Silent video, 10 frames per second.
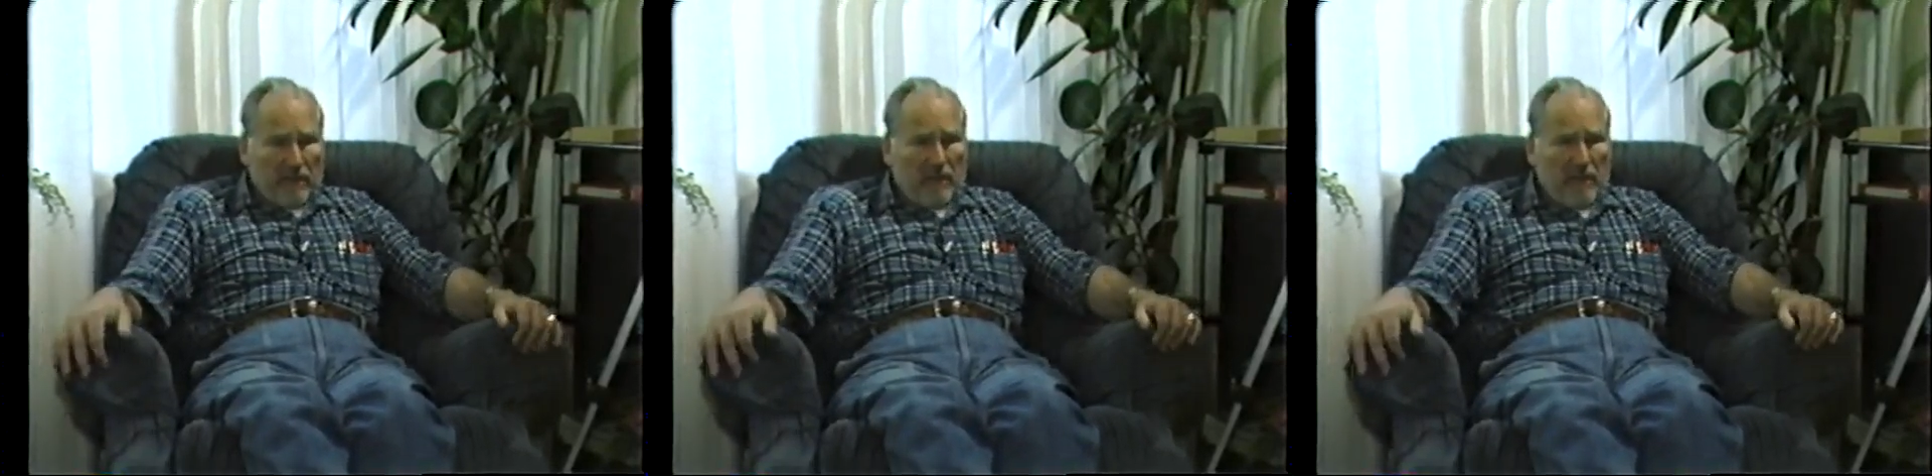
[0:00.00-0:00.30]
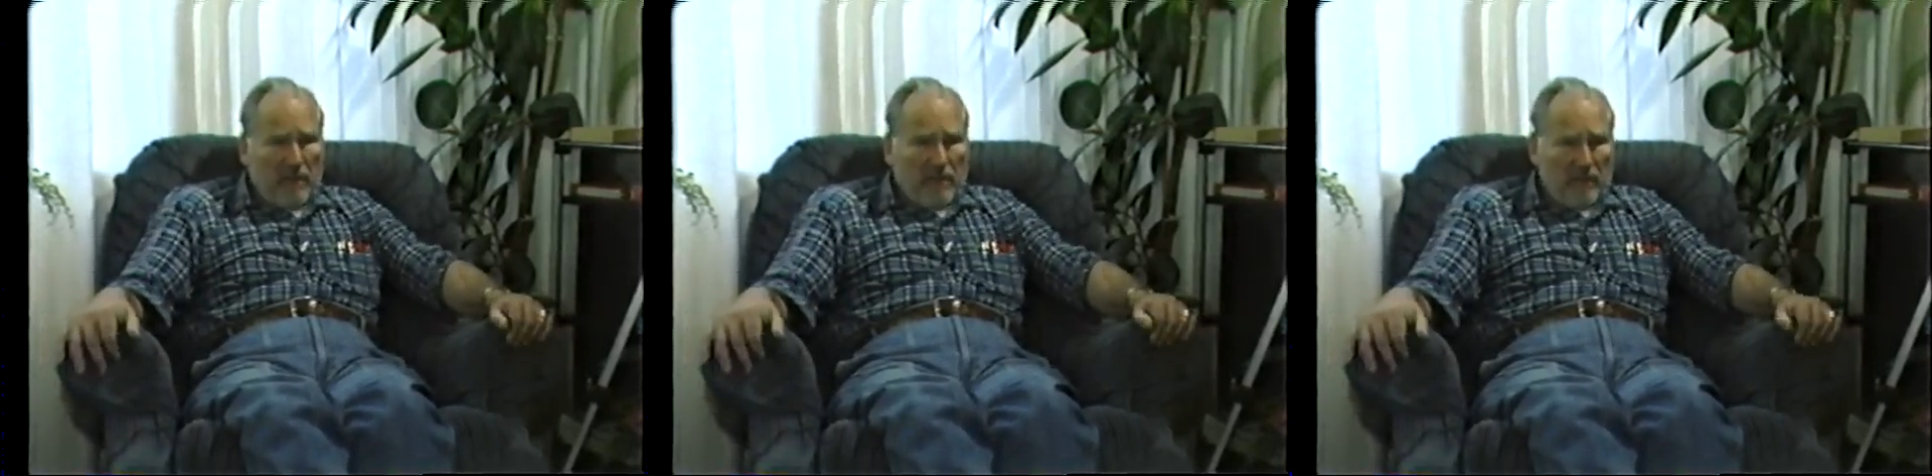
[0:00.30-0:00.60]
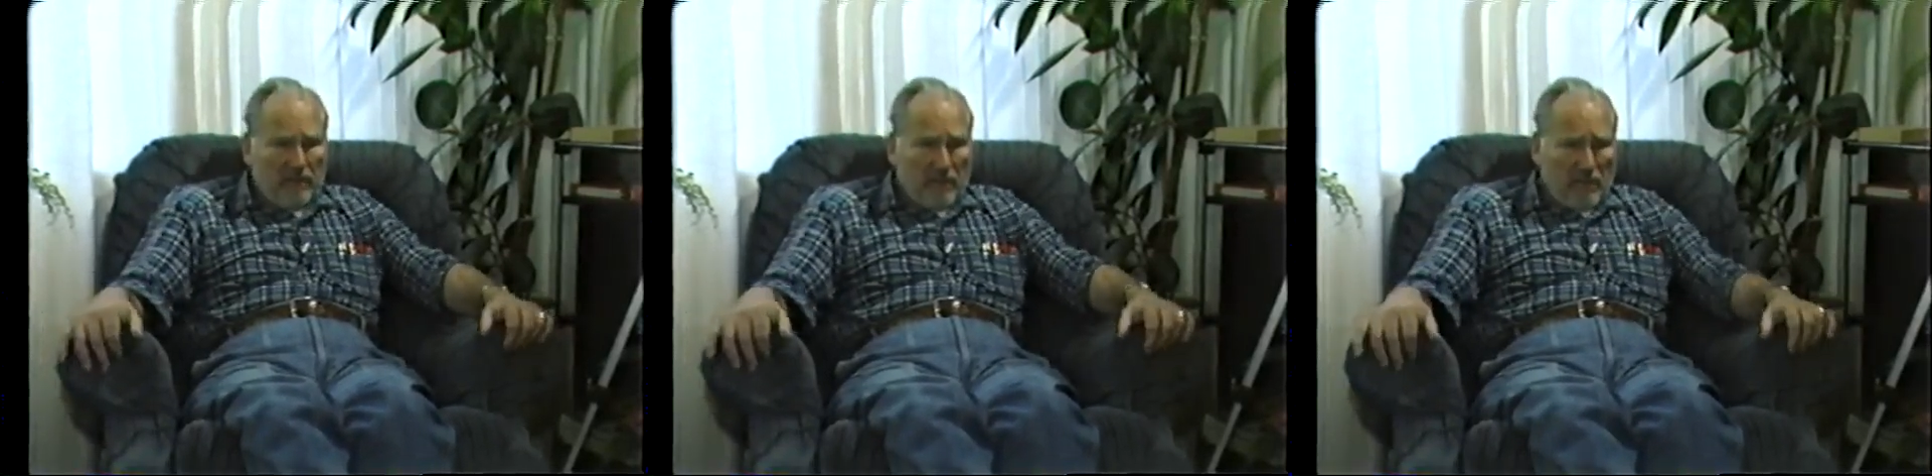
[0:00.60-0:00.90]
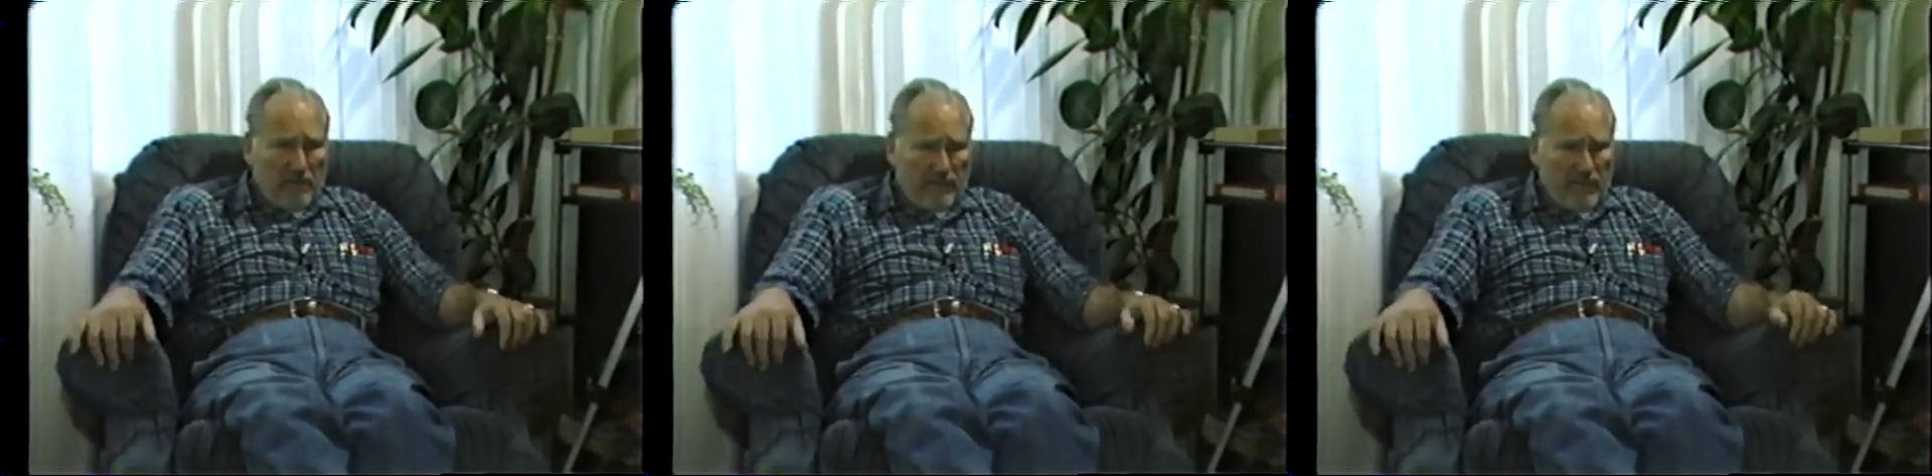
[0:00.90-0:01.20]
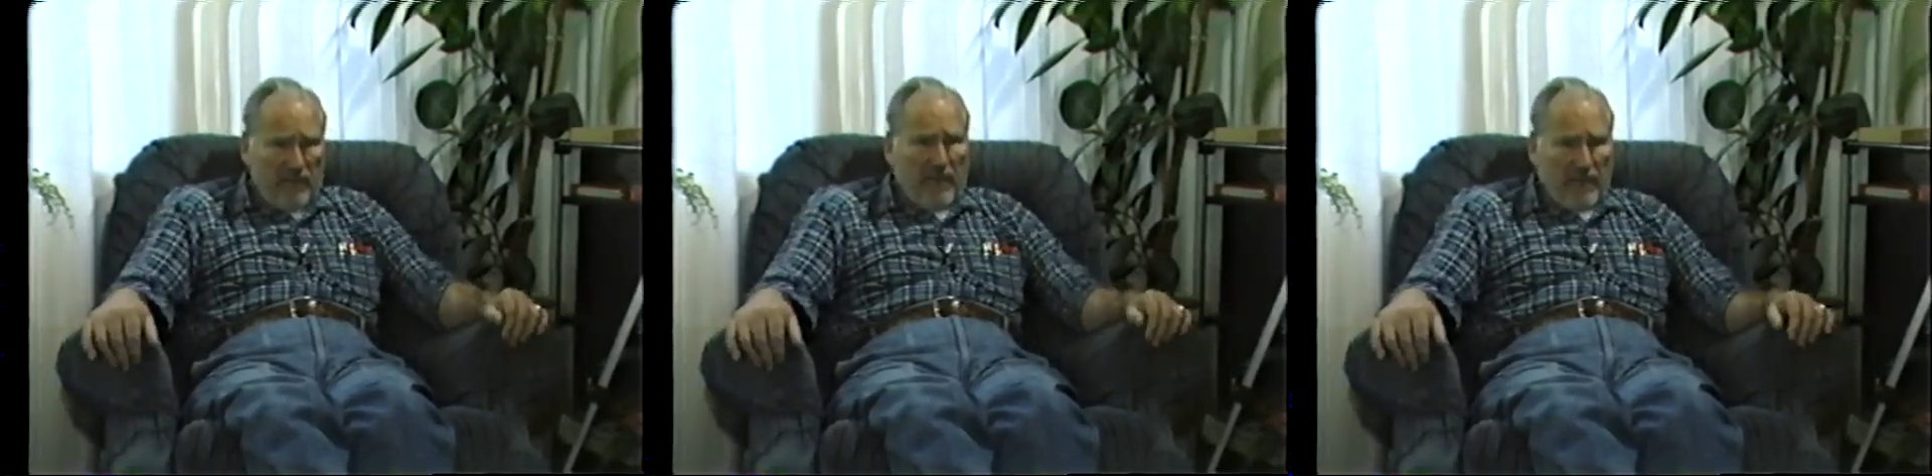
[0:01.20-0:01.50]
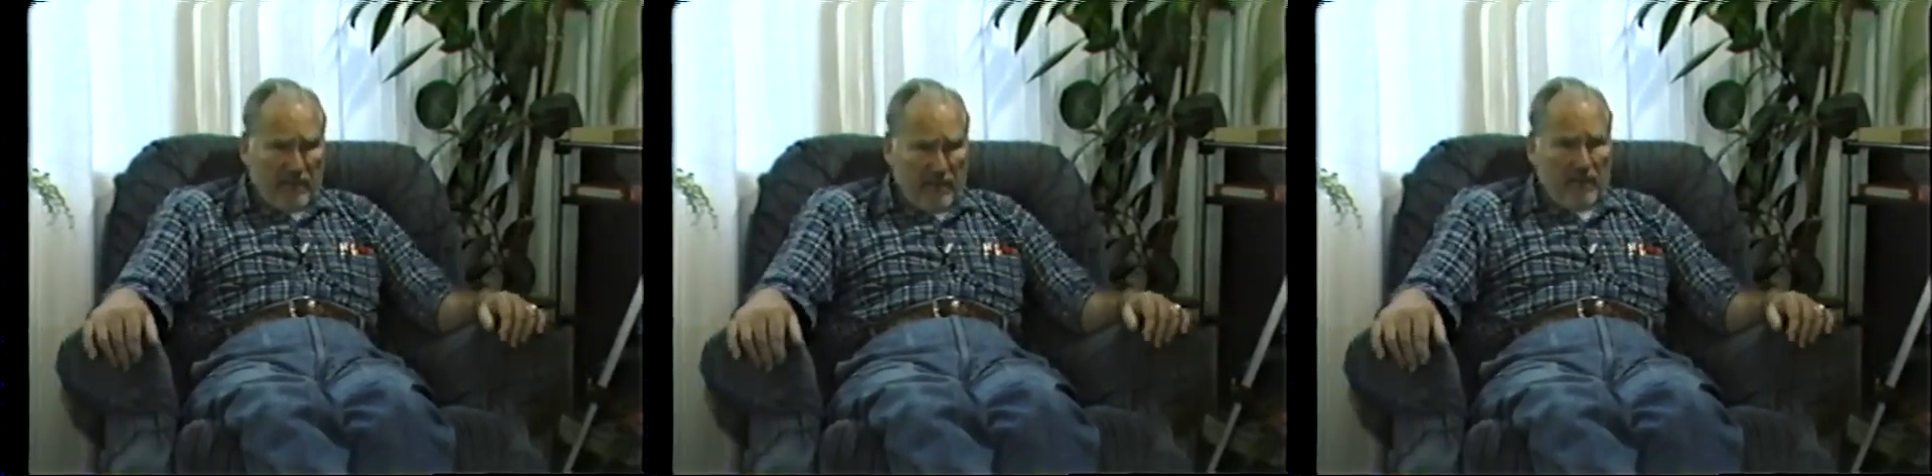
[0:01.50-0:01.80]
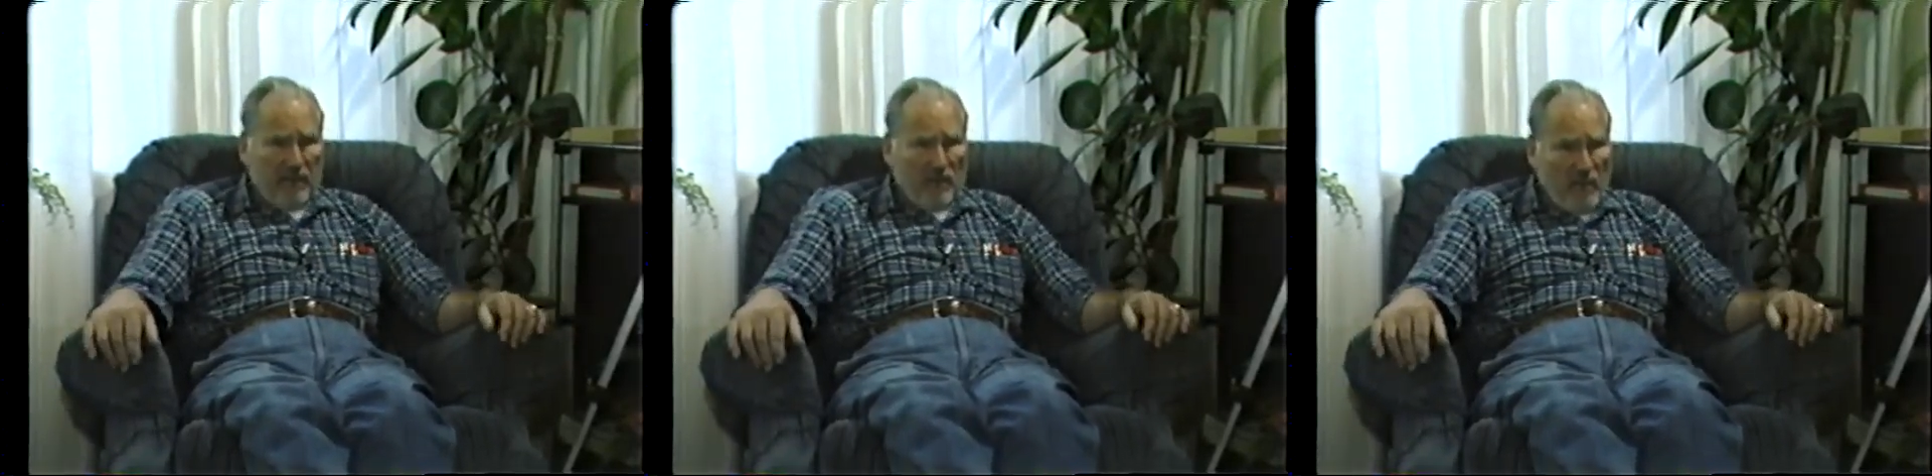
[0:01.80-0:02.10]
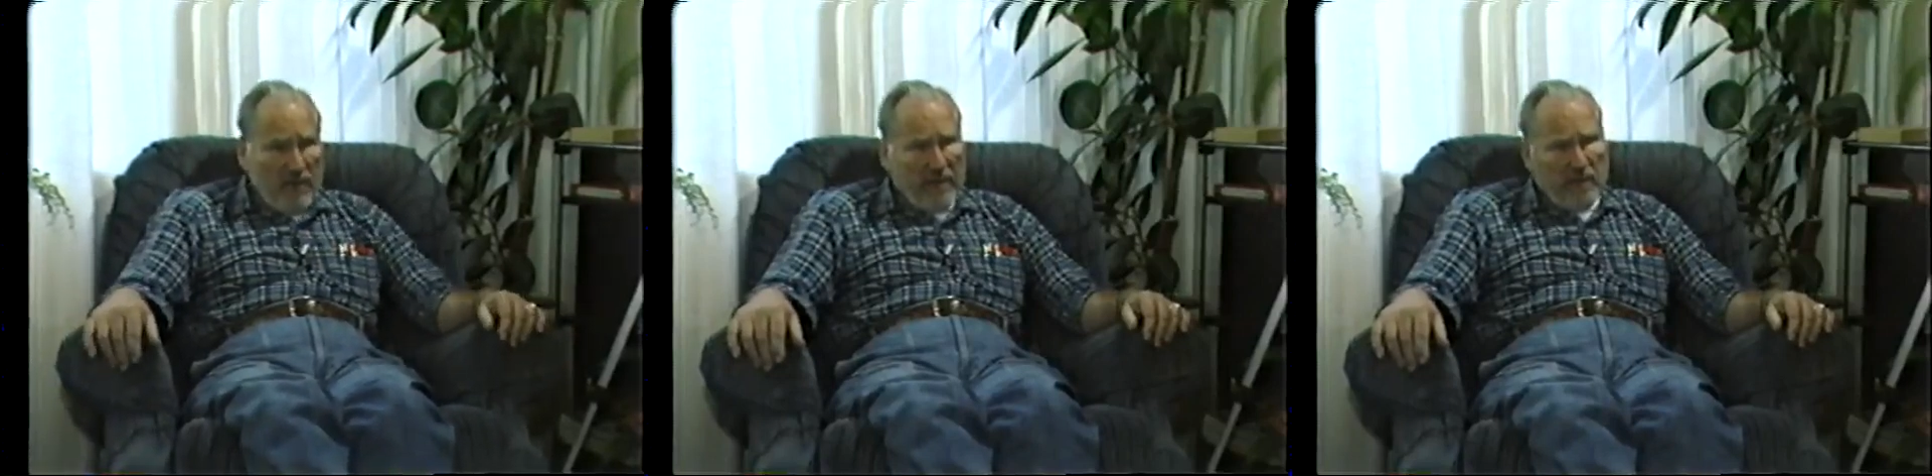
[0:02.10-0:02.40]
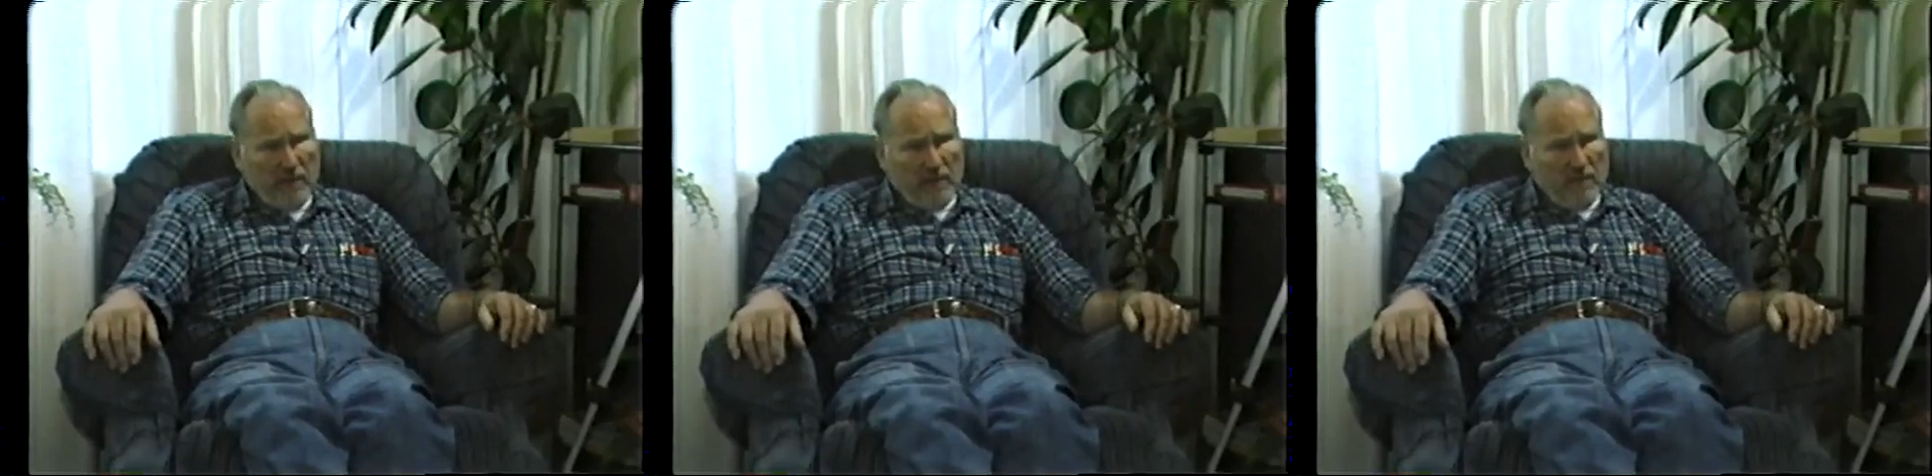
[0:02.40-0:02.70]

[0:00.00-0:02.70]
for Humanity week.